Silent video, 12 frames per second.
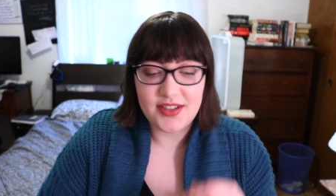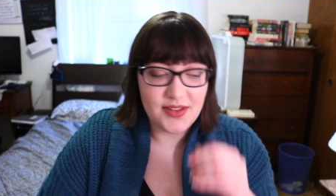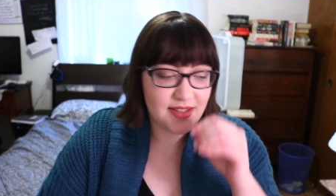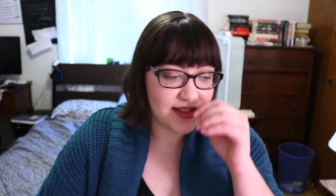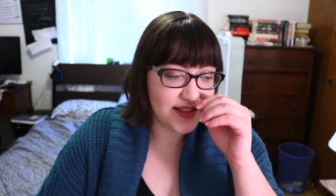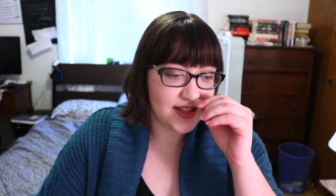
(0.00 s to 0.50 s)
So
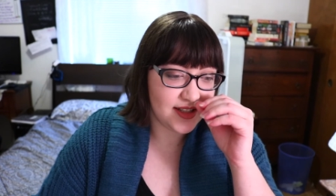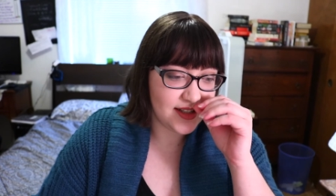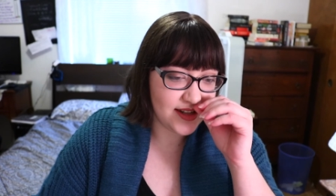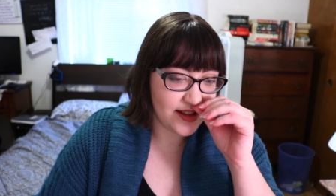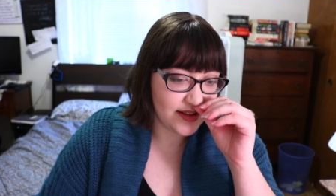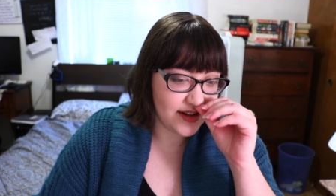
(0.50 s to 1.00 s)
this is just
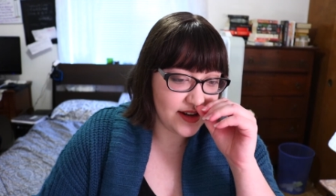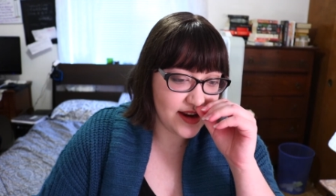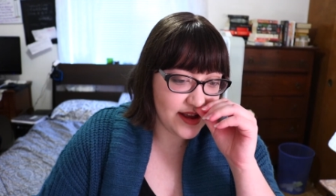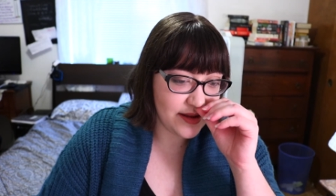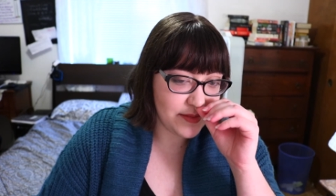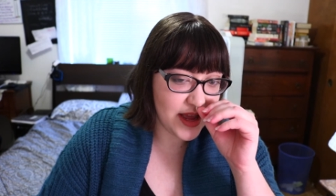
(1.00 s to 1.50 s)
another,
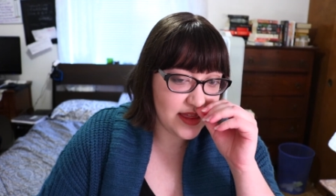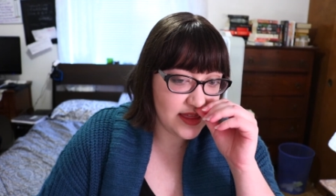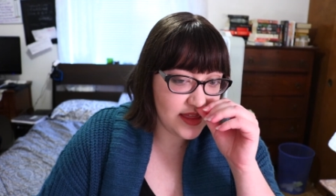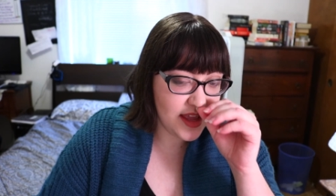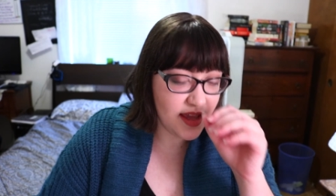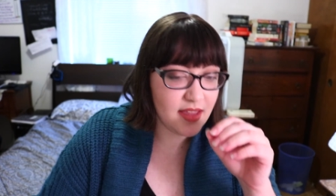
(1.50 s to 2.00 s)
um, I
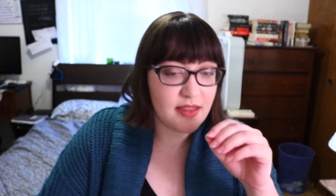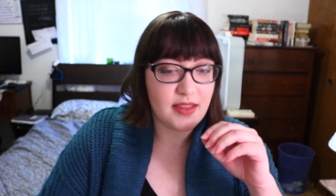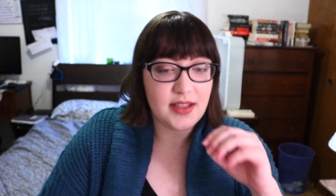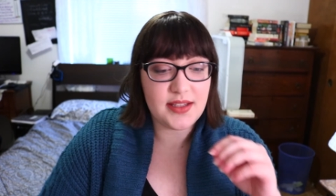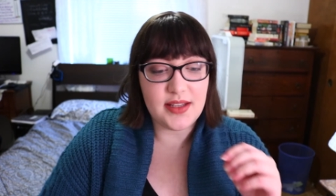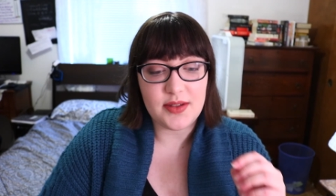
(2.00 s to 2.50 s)
think
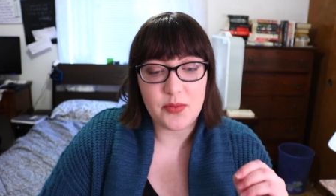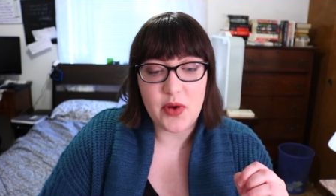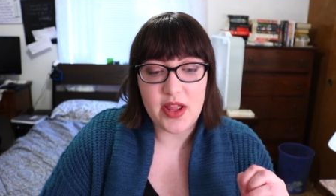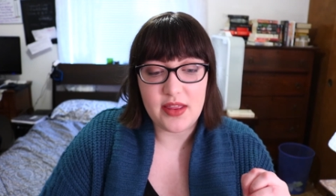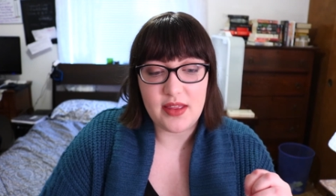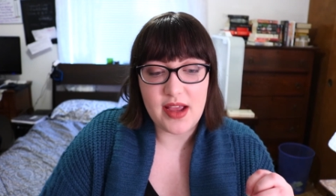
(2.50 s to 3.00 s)
this is
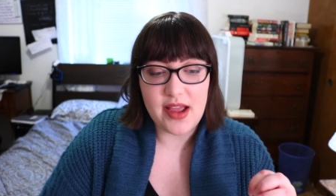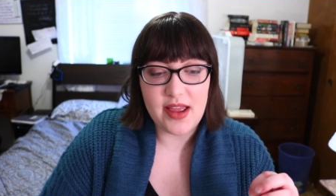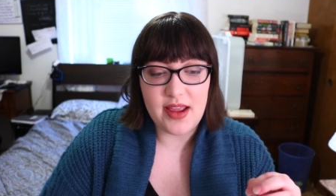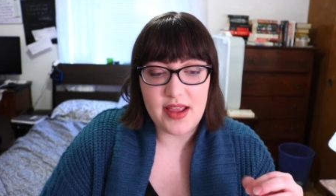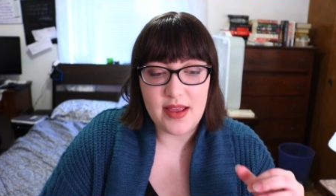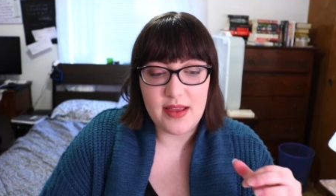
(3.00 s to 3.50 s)
one
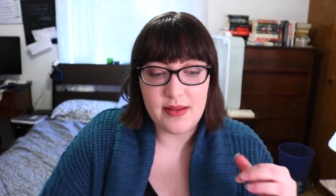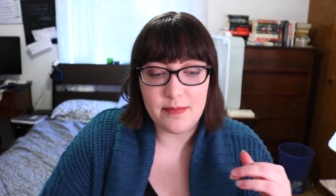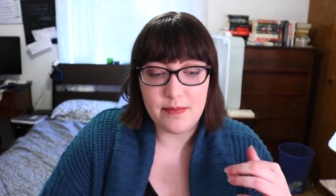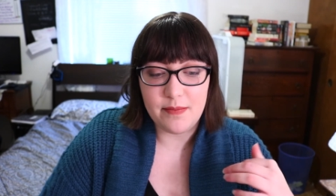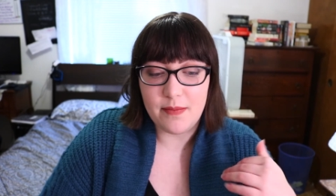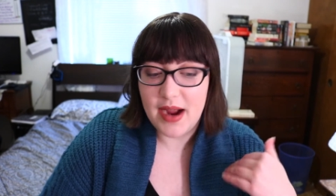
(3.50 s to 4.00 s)
that
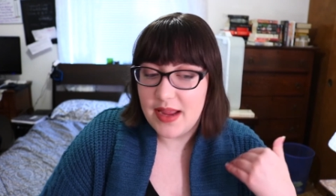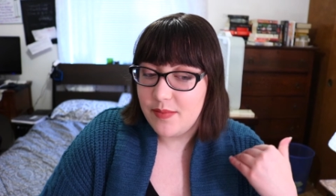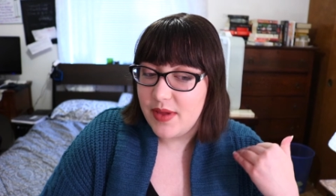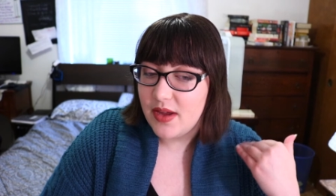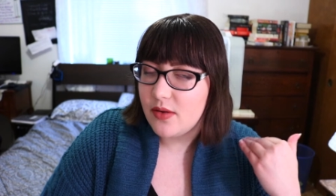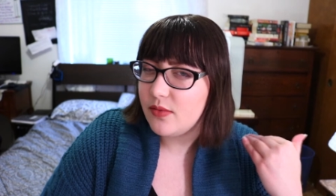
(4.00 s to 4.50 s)
might
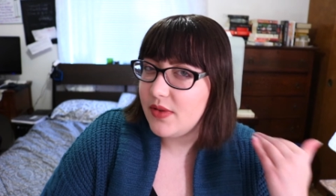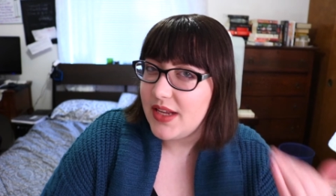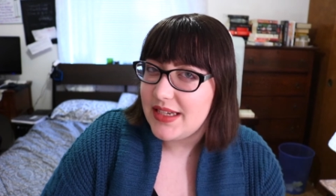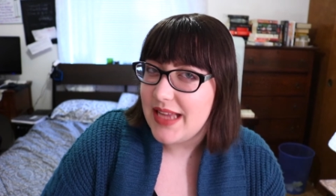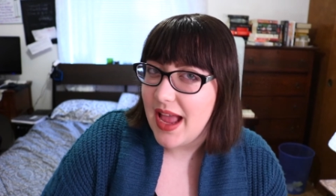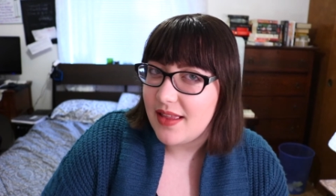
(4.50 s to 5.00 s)
be a
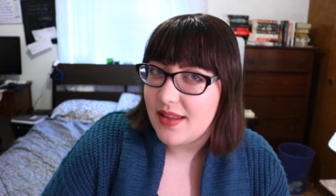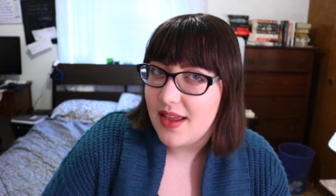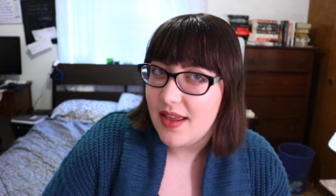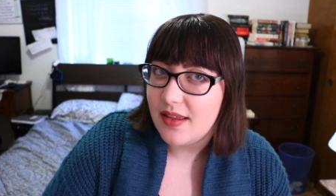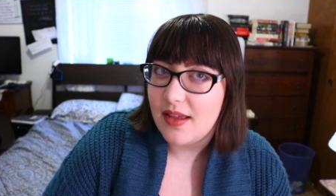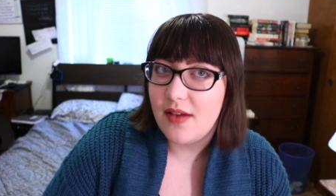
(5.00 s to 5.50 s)

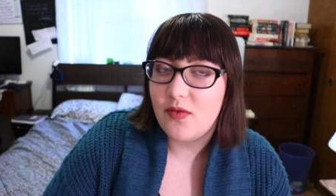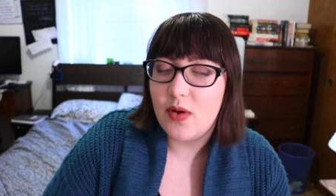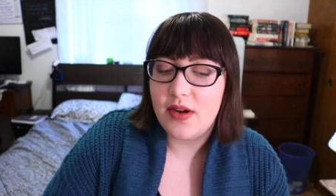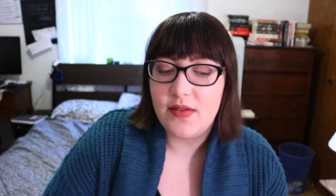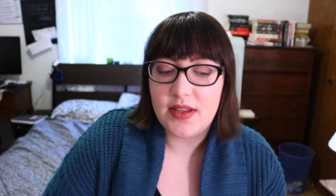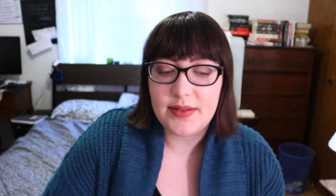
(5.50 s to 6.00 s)
retelling of
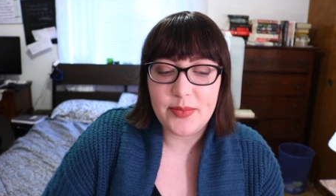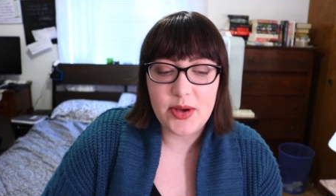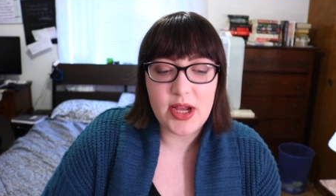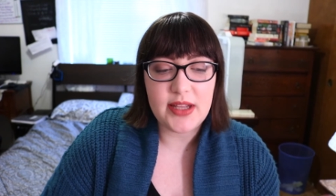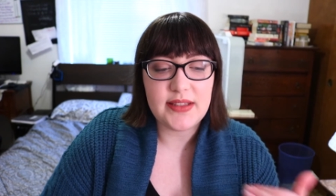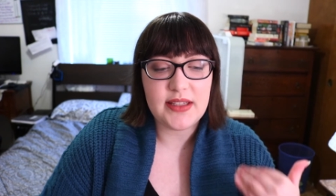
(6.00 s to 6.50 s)
one of his
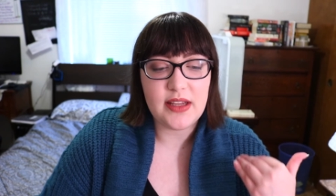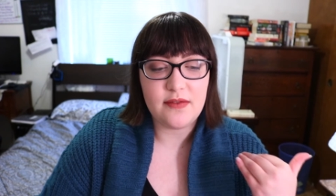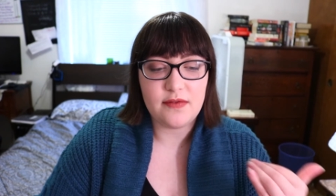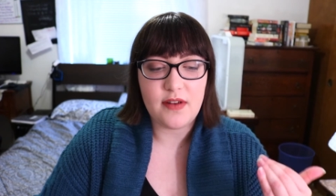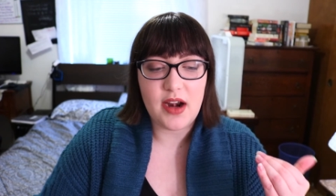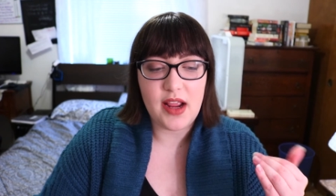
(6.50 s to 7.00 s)
books,
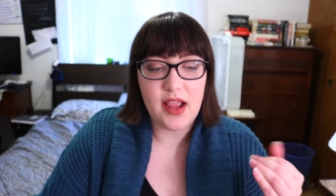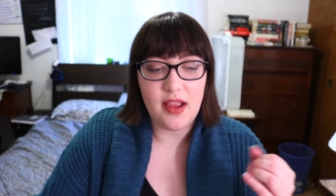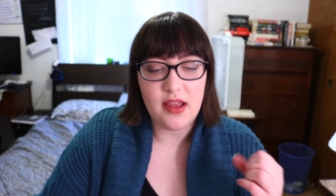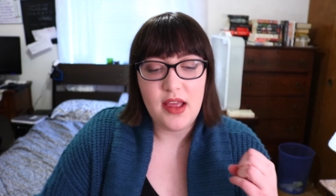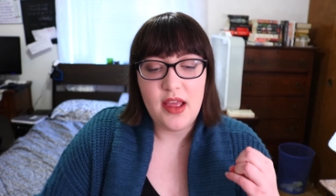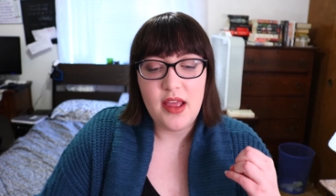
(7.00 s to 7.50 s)
confronting